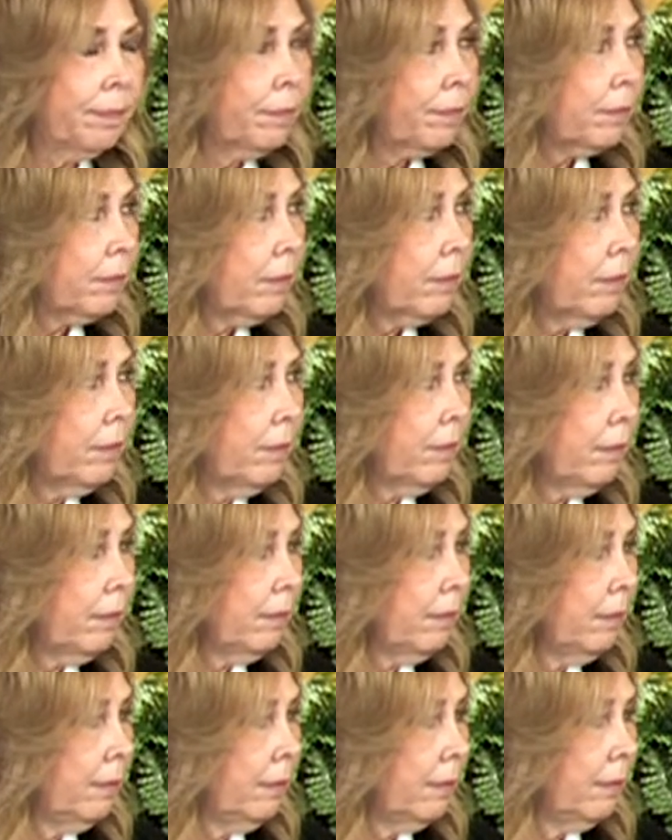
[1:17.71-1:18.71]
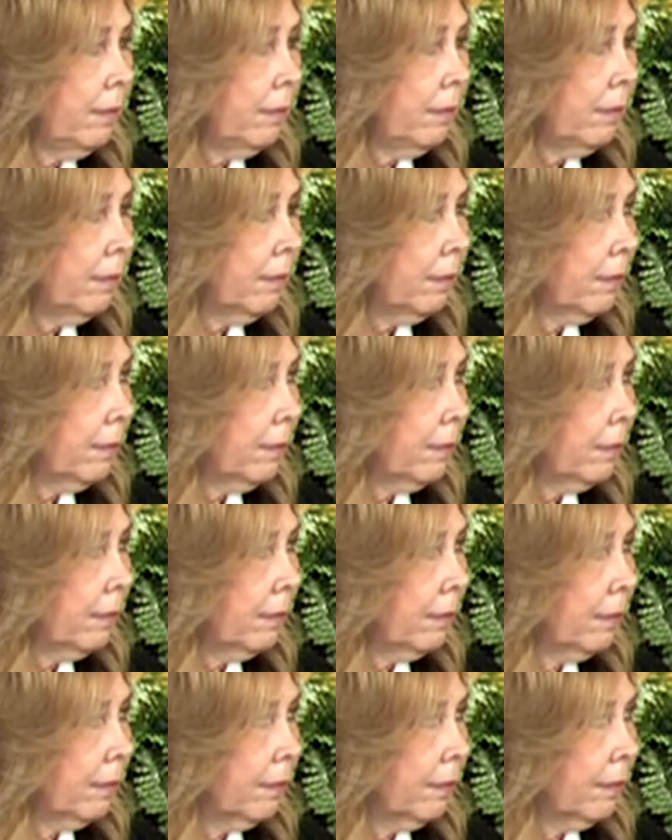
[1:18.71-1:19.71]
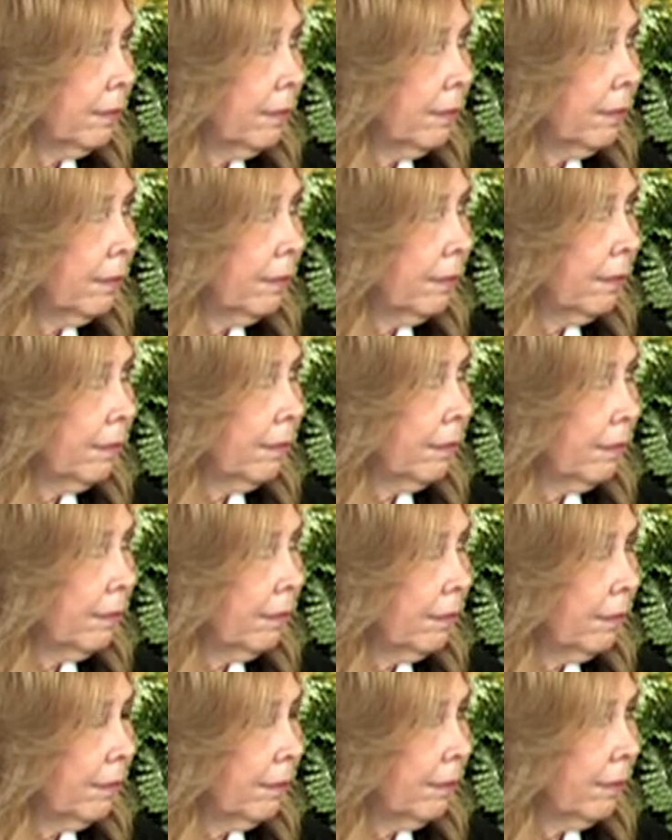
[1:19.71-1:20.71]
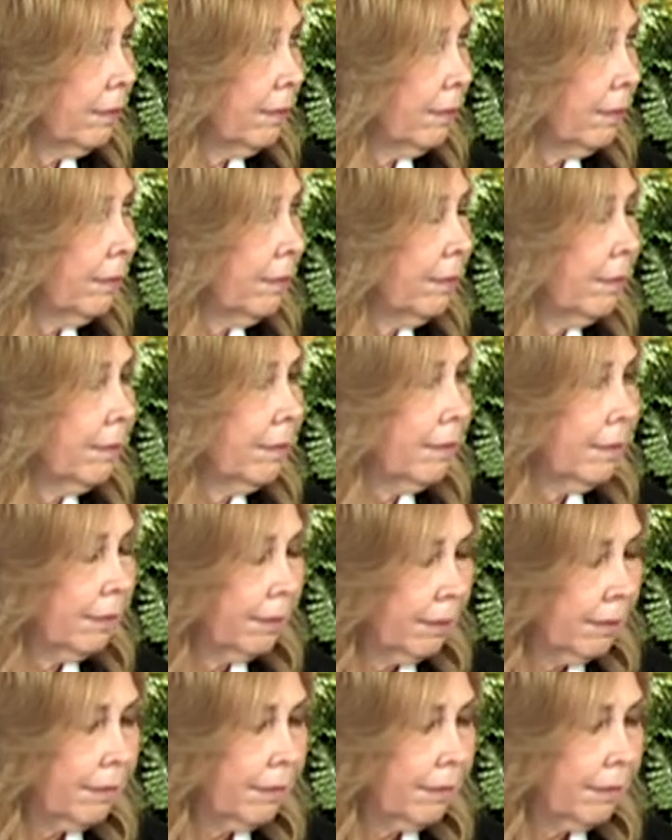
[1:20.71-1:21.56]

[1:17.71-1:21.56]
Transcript: [no speech]